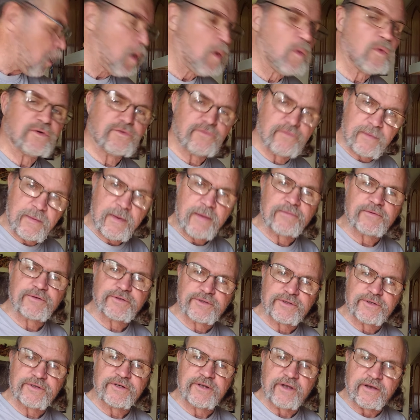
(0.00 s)
Always remember
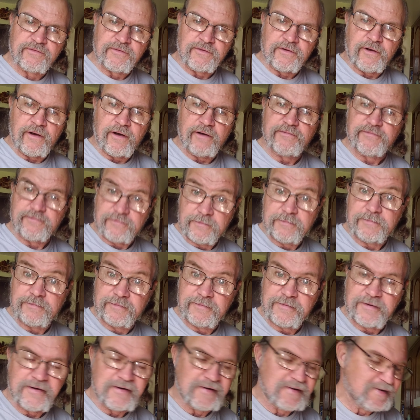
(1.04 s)
to turn the oven
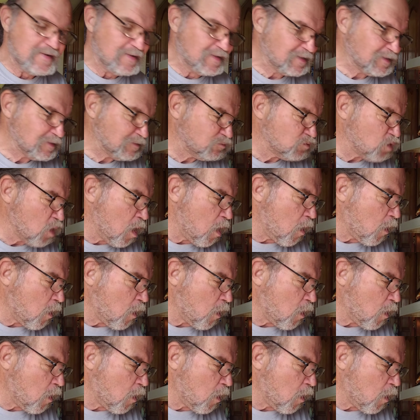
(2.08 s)
off.